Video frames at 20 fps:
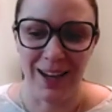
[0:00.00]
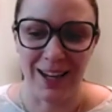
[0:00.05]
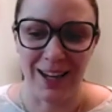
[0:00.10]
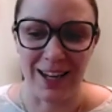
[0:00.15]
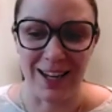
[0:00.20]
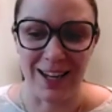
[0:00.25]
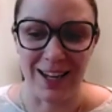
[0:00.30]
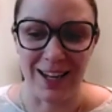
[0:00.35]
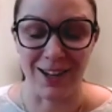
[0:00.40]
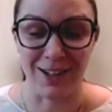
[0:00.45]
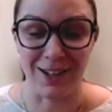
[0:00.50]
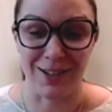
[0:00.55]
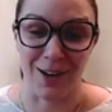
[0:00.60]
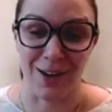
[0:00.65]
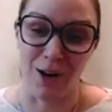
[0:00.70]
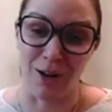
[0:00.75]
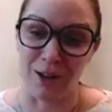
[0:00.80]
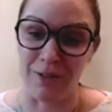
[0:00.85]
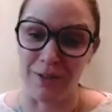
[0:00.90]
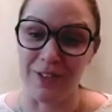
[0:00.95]
he does
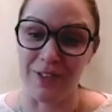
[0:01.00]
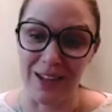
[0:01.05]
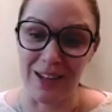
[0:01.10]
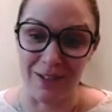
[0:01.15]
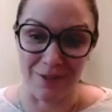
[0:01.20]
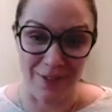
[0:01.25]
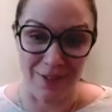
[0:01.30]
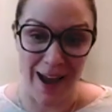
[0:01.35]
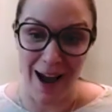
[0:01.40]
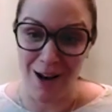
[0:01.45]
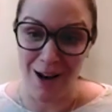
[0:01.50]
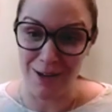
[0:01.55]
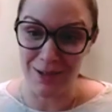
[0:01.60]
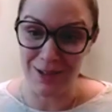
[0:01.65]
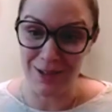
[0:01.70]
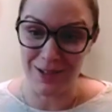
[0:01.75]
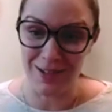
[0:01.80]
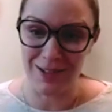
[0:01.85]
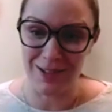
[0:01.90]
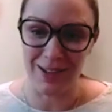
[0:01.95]
all of the
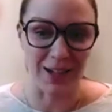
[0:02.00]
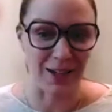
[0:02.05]
evals.